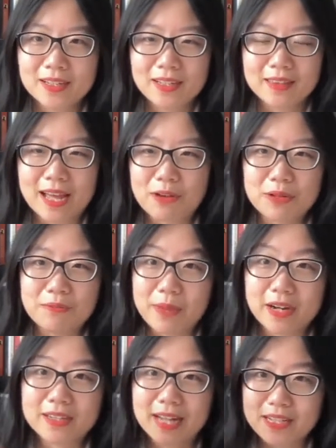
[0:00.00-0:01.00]
that when
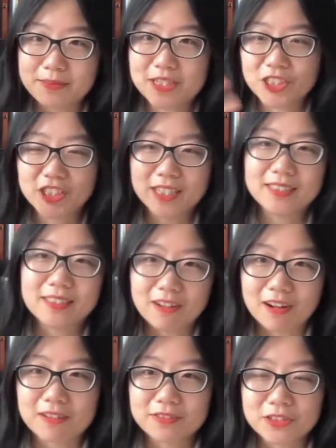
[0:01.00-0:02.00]
Mary has been shunted
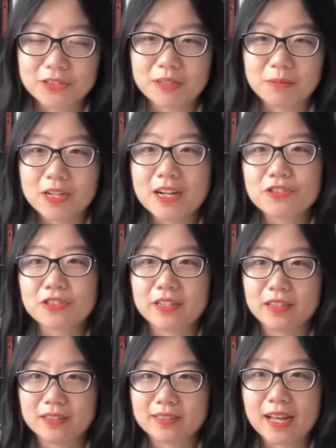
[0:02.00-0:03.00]
off to some
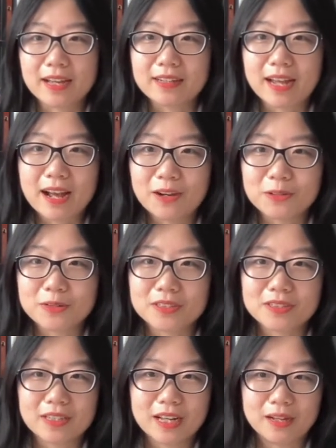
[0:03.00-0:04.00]
countryside
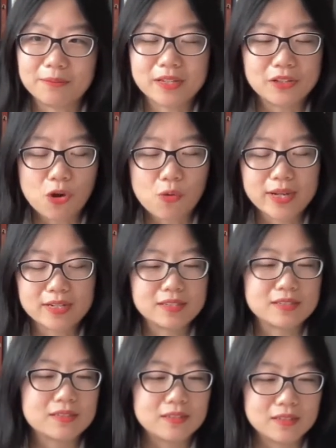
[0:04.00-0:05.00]
house um, and no one
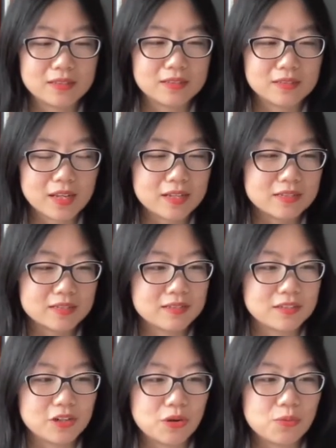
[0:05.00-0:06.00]
is is,
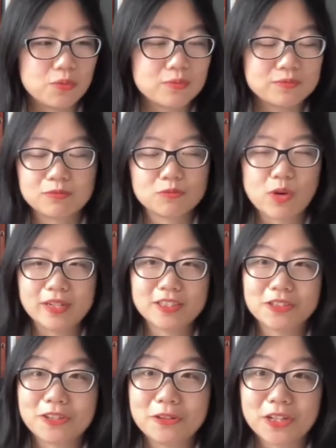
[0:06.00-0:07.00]
you know, wanting
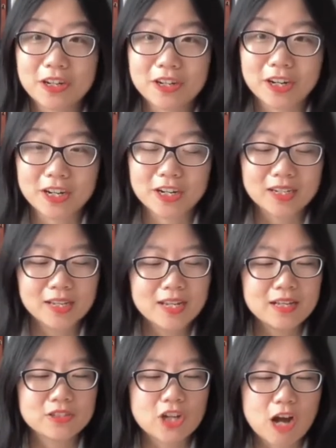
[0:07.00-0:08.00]
to go near her.
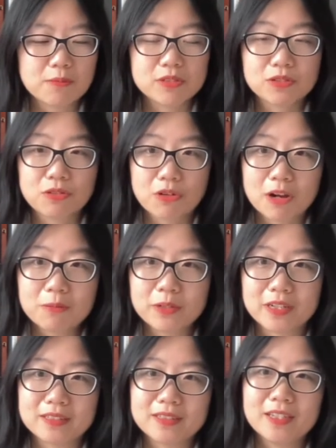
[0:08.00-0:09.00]
Thomas
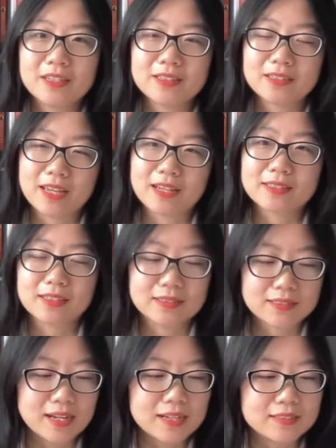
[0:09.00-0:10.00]
Cromwell takes his
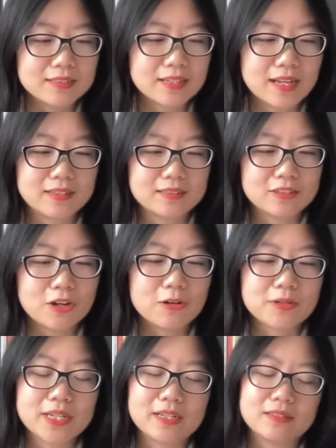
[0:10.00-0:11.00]
son and
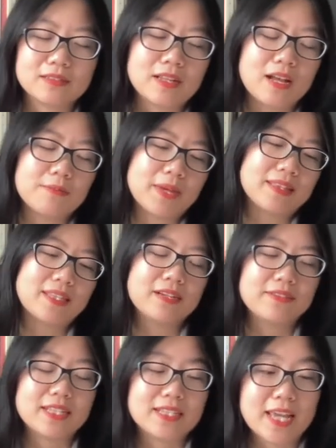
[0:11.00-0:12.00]
goes, and um, at the
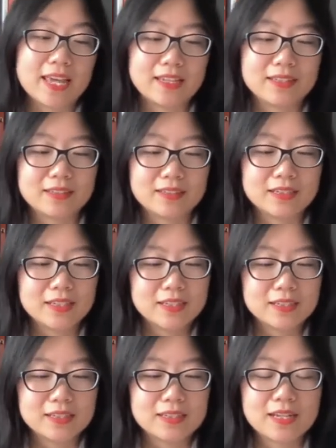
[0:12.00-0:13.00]
end of the day, he he